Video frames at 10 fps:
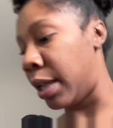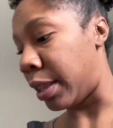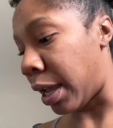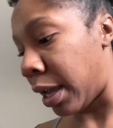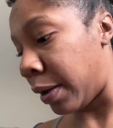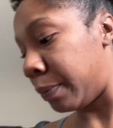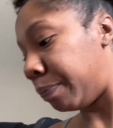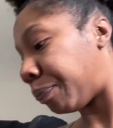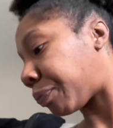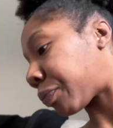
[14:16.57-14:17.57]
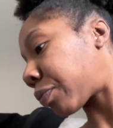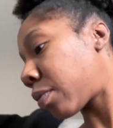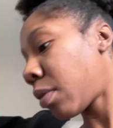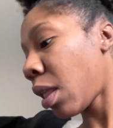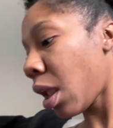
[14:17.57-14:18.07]
edit that.
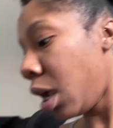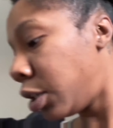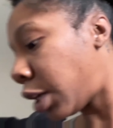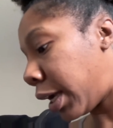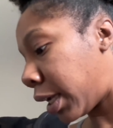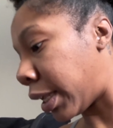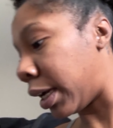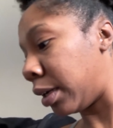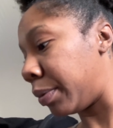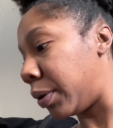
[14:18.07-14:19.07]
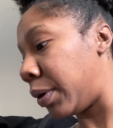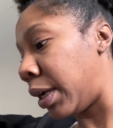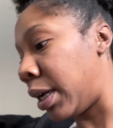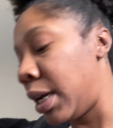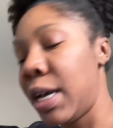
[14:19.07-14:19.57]
I'm trying to get that
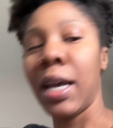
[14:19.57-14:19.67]
uploaded.